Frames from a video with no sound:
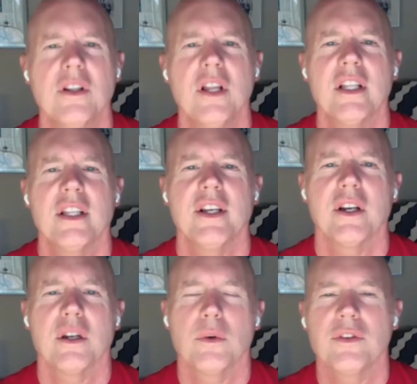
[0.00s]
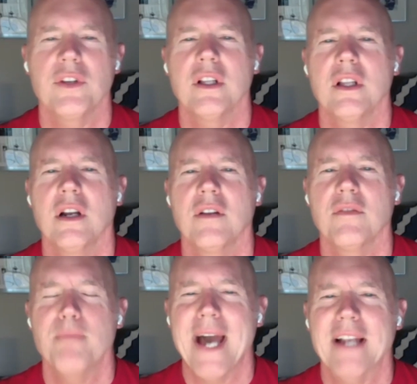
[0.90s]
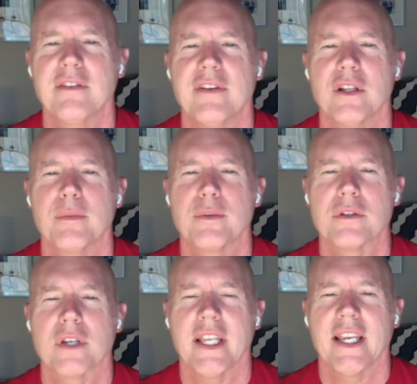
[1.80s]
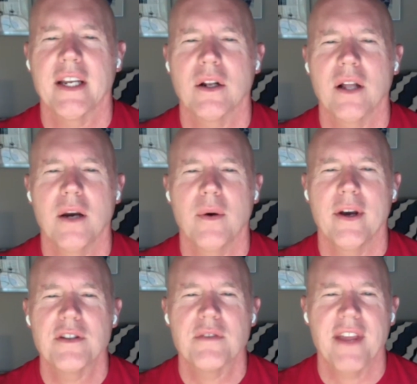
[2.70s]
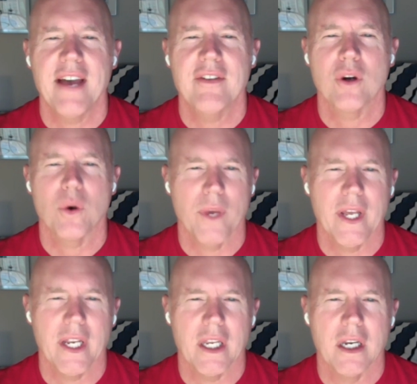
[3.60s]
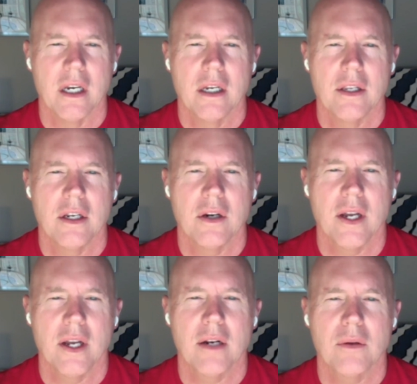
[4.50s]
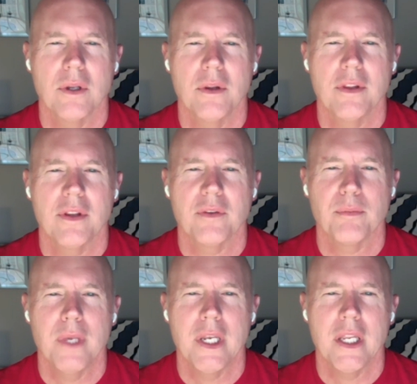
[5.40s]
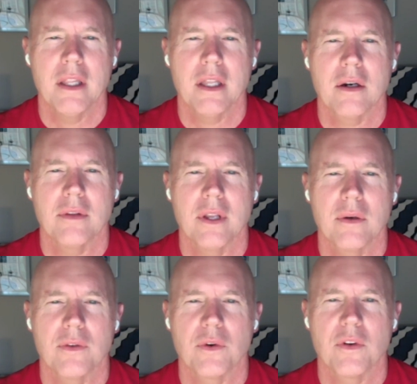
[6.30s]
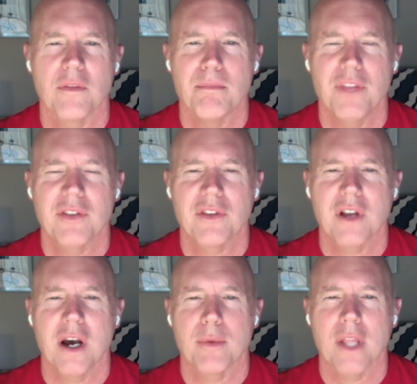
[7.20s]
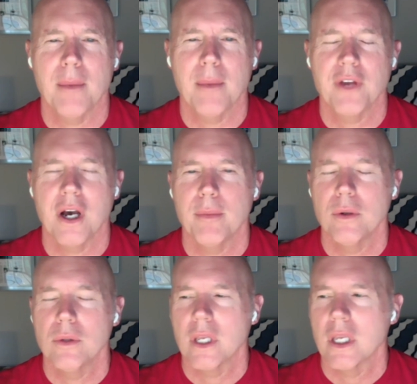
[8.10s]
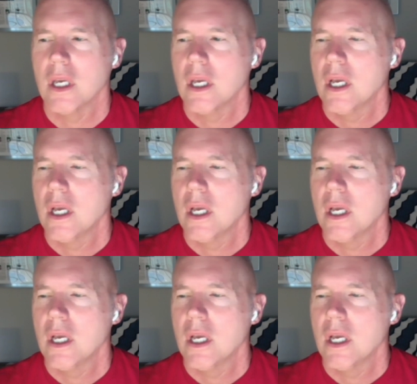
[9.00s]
unlikely you're going to want to see a lot of Mac developers looking to get on iOS if they haven't already. I don't know that there's many that are sort of desktop or laptop only.